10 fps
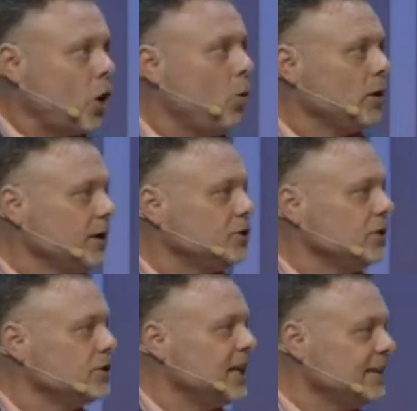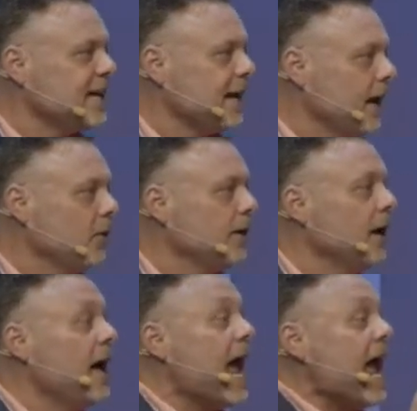coalitions in that
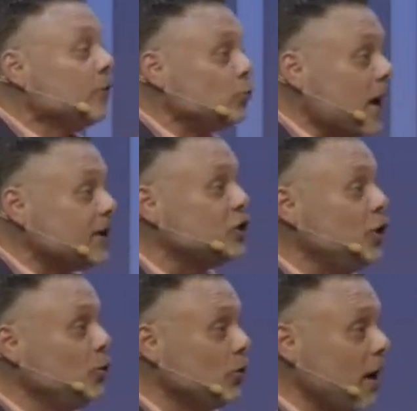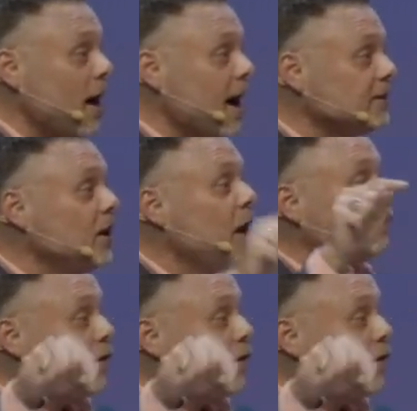area and rescued Lot